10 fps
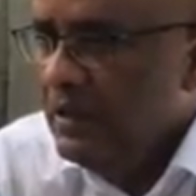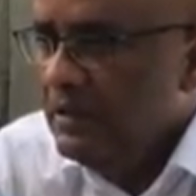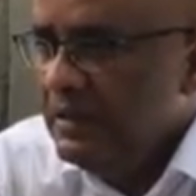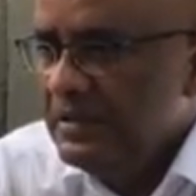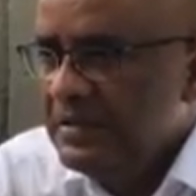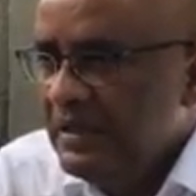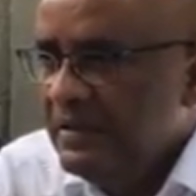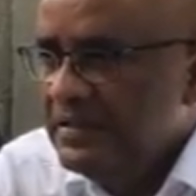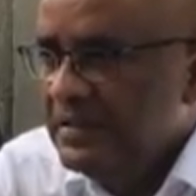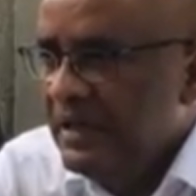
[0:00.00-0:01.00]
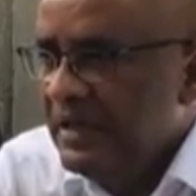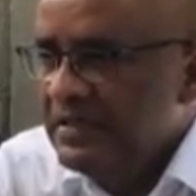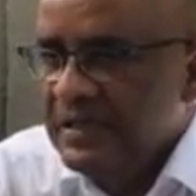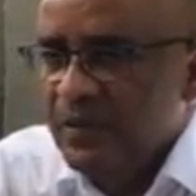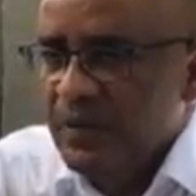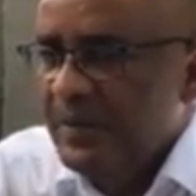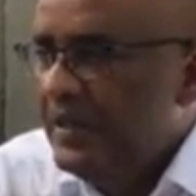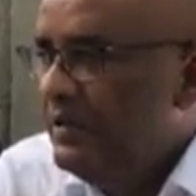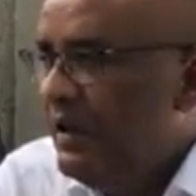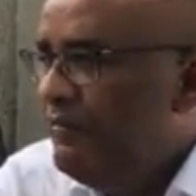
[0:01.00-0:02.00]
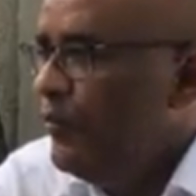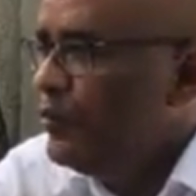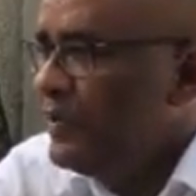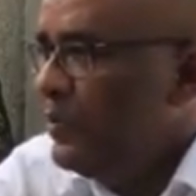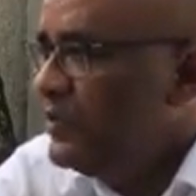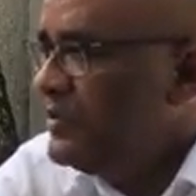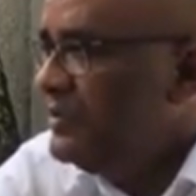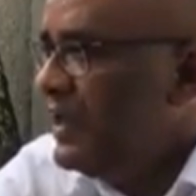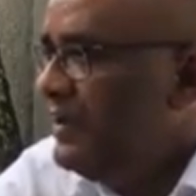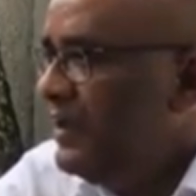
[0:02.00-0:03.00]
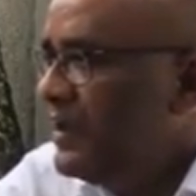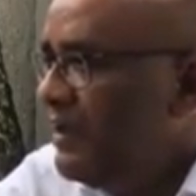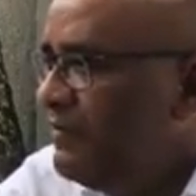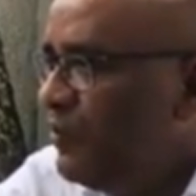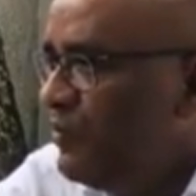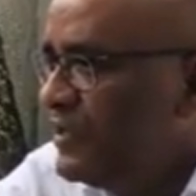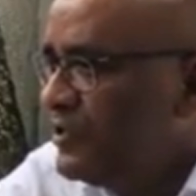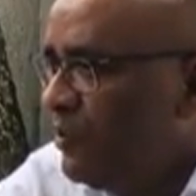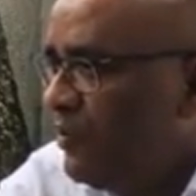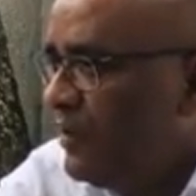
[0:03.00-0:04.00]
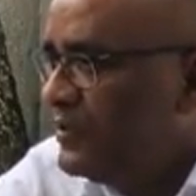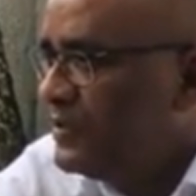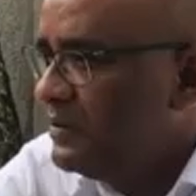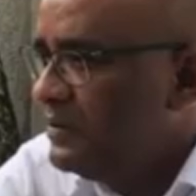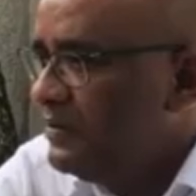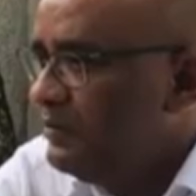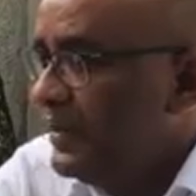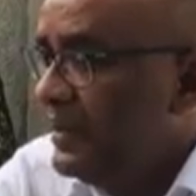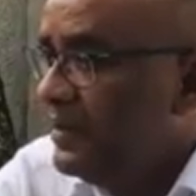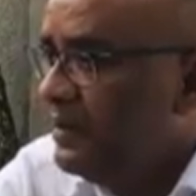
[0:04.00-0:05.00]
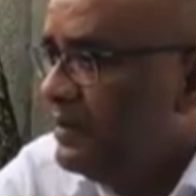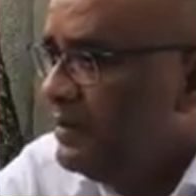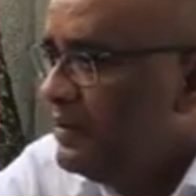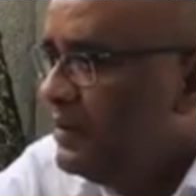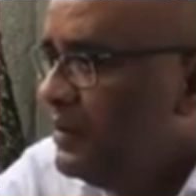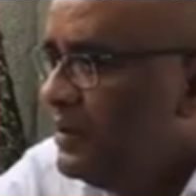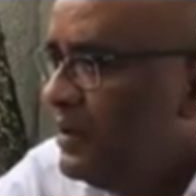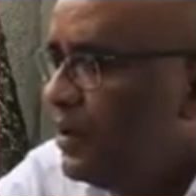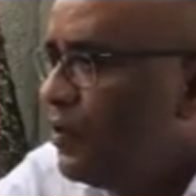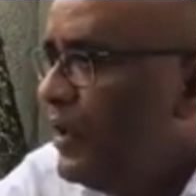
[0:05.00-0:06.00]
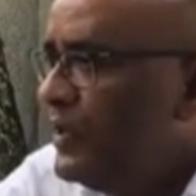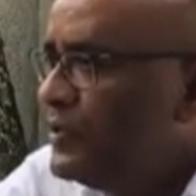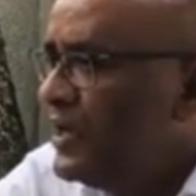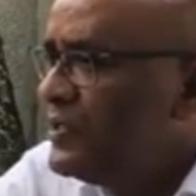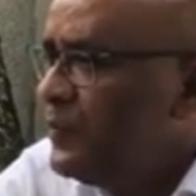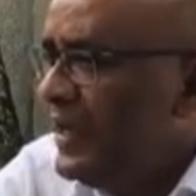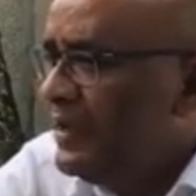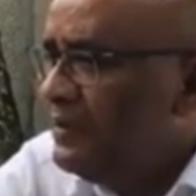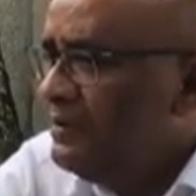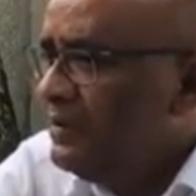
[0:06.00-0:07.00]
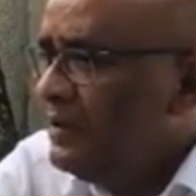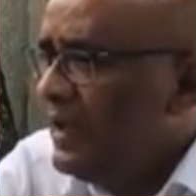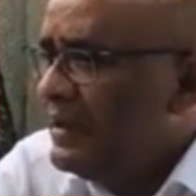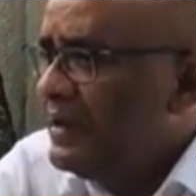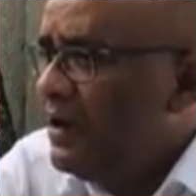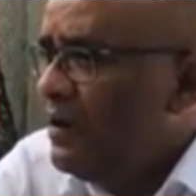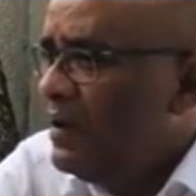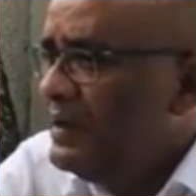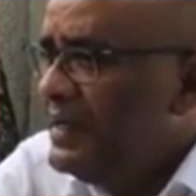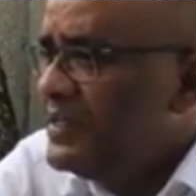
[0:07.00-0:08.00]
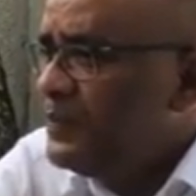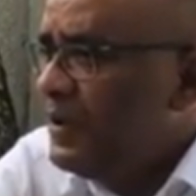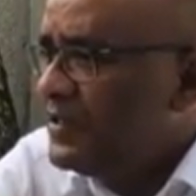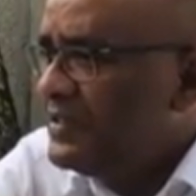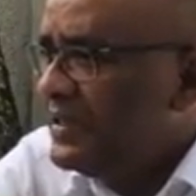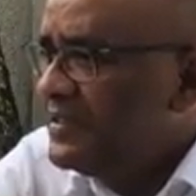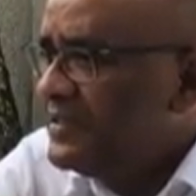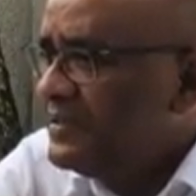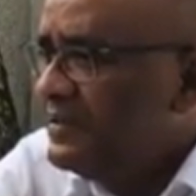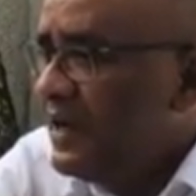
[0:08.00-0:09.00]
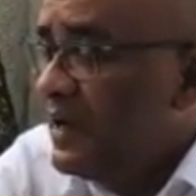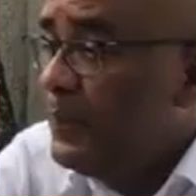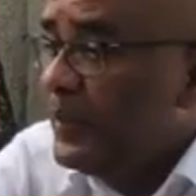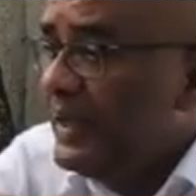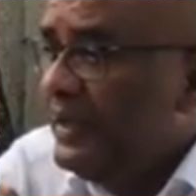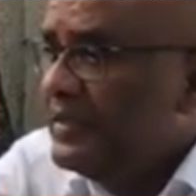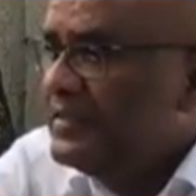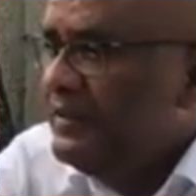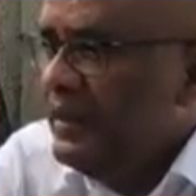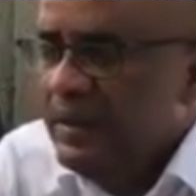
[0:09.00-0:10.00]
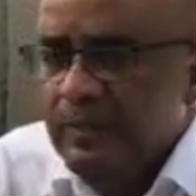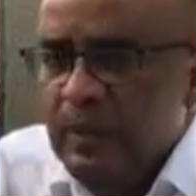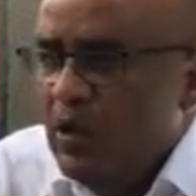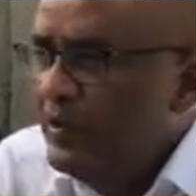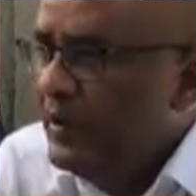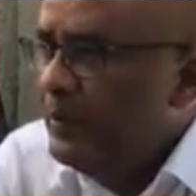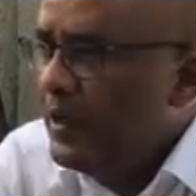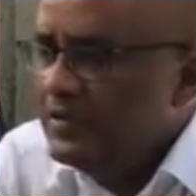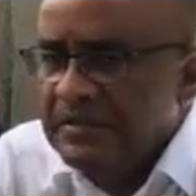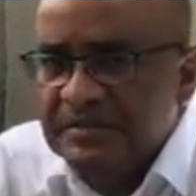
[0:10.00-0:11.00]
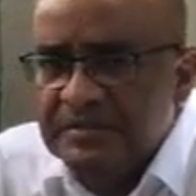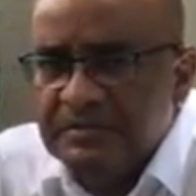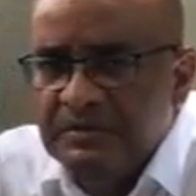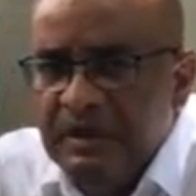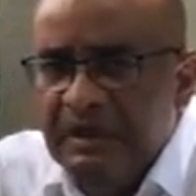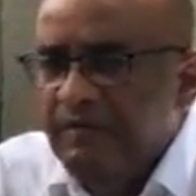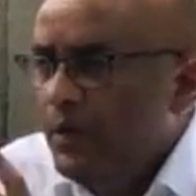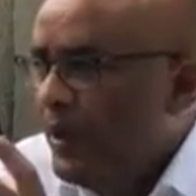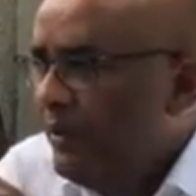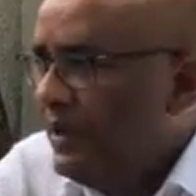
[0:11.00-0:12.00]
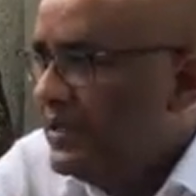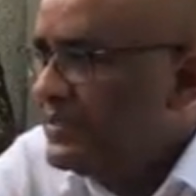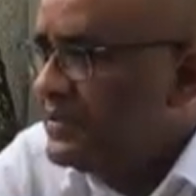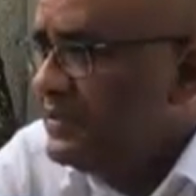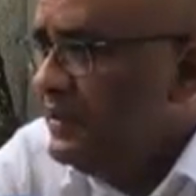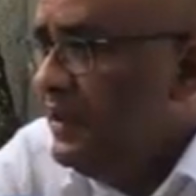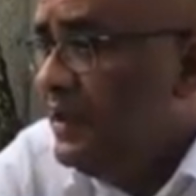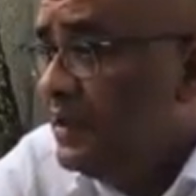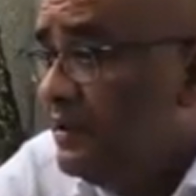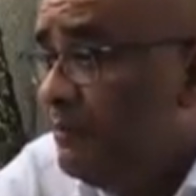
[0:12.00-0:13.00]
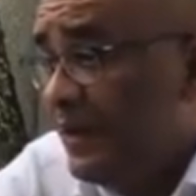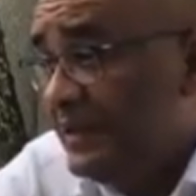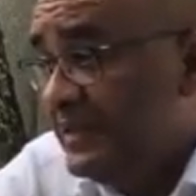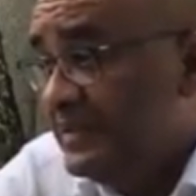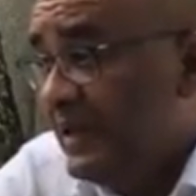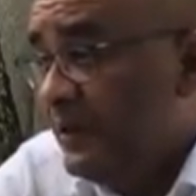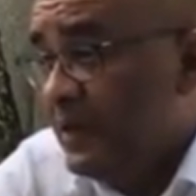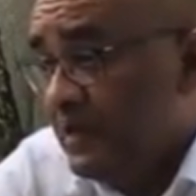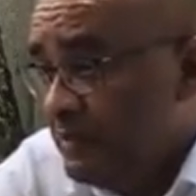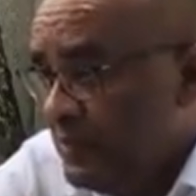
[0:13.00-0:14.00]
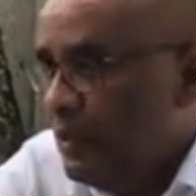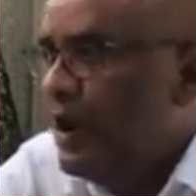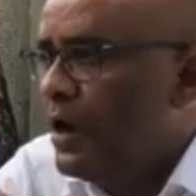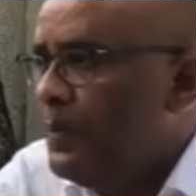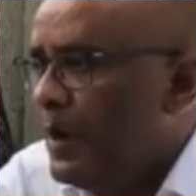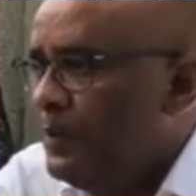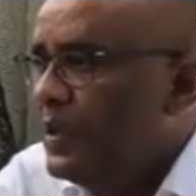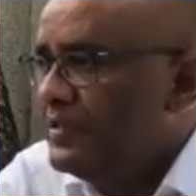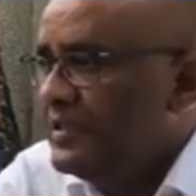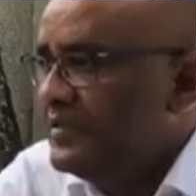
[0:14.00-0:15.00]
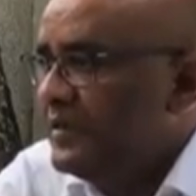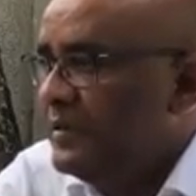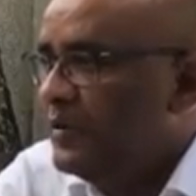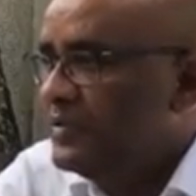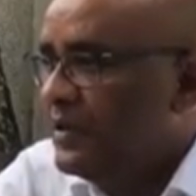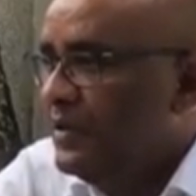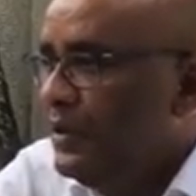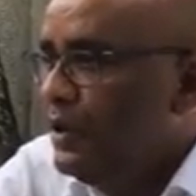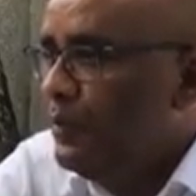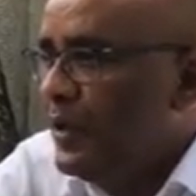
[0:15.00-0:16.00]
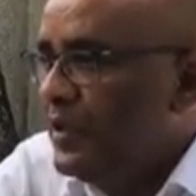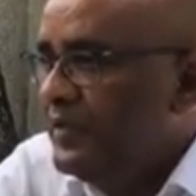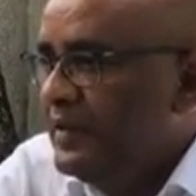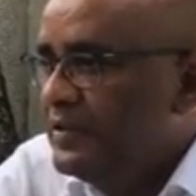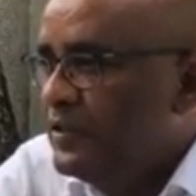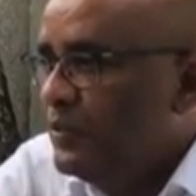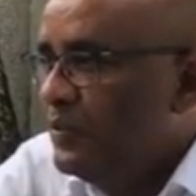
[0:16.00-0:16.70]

In this case, it would be a few thousand that they'd have to restore it to, but they don't. Granger has been getting all these buses and putting his name on the buses everywhere else. He could have put his name on a couple of buses to those communities too.